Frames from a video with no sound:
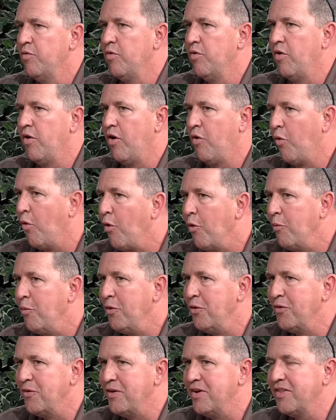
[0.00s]
horrible
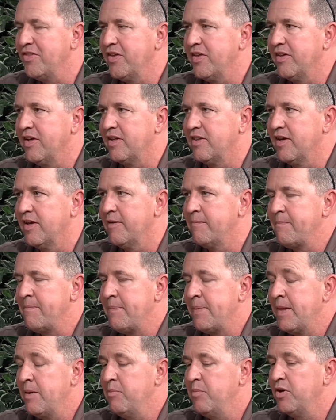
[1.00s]
or anything like that,
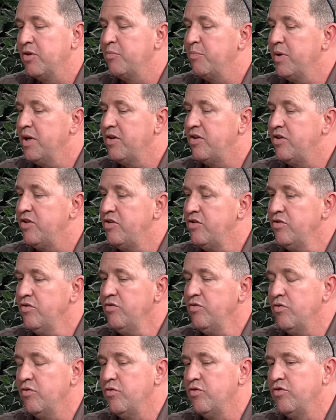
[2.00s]
but it's been
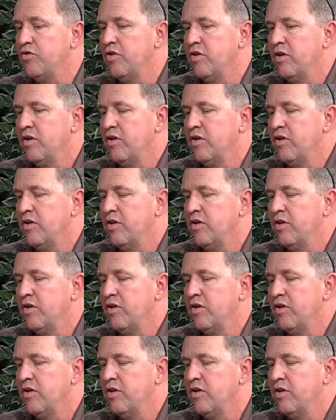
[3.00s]
huge